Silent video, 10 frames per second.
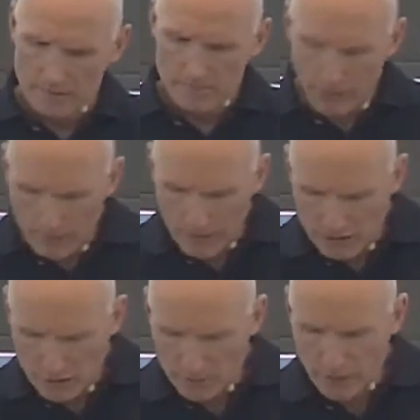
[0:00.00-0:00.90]

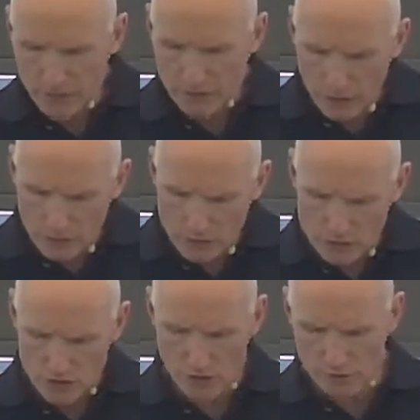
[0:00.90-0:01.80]
bubbling to both
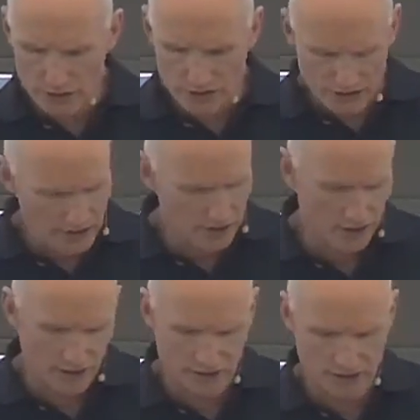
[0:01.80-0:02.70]
those who
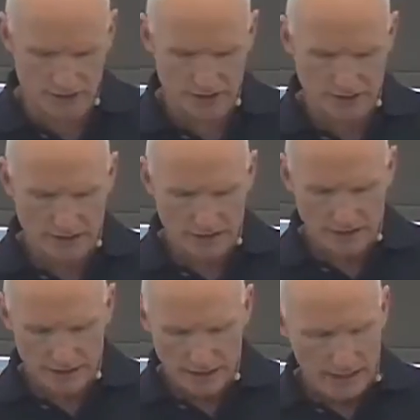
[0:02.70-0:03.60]
resist us
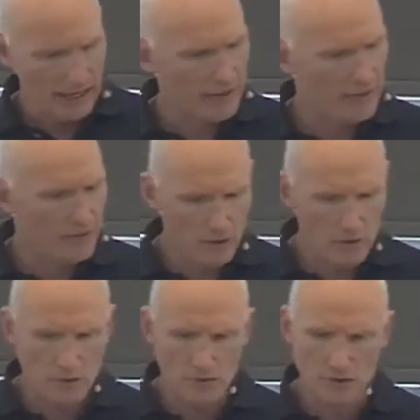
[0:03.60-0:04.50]
and
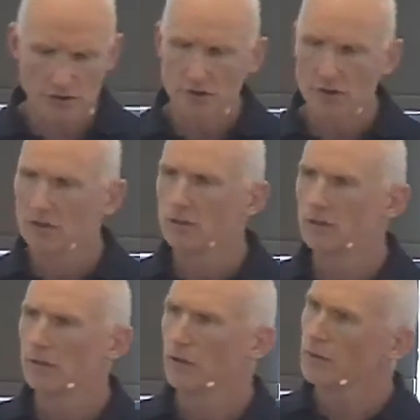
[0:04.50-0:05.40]
those
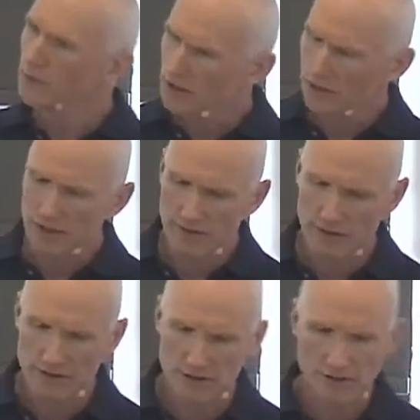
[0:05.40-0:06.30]
who receive
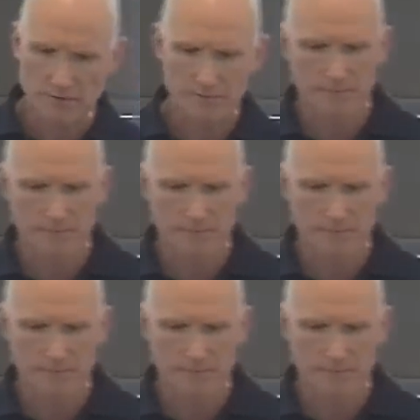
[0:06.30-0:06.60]
us.